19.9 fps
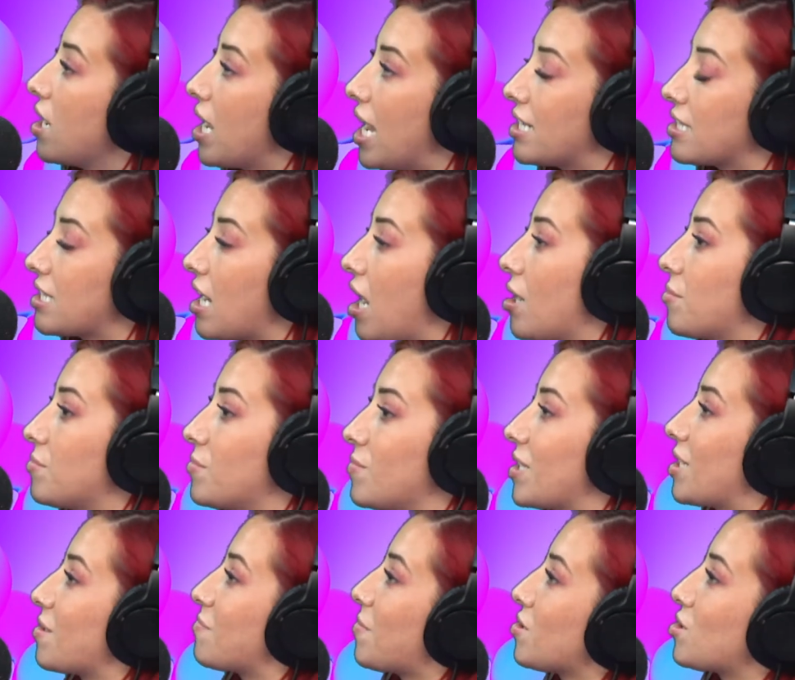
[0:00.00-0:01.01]
and I'm
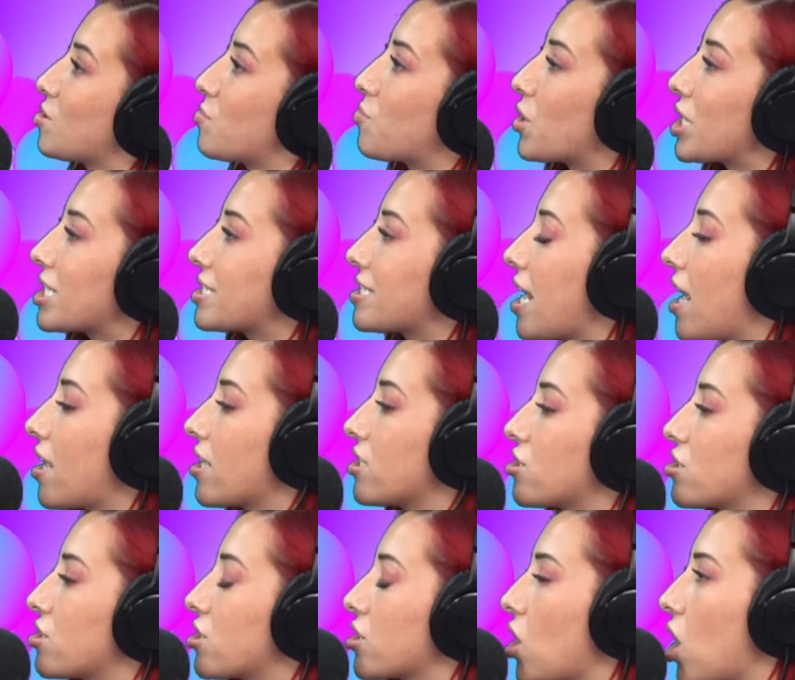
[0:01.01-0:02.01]
like about to break down. And
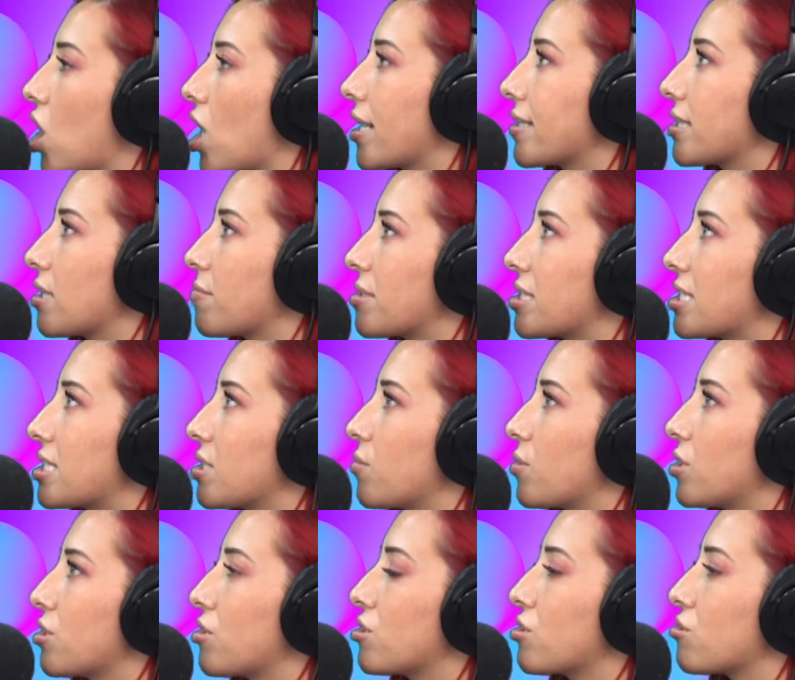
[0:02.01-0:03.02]
she's like, all right, let me see
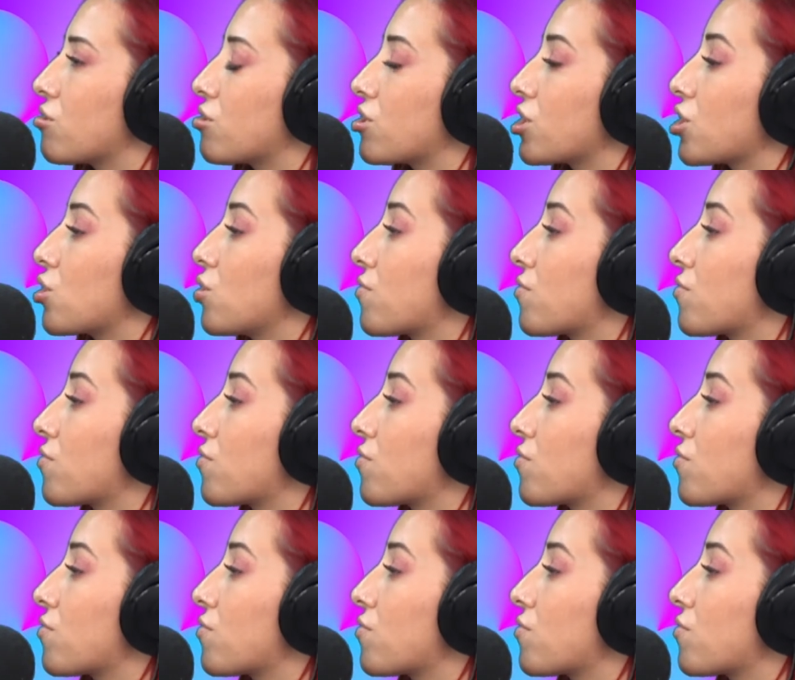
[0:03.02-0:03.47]
what you can do. She's like, you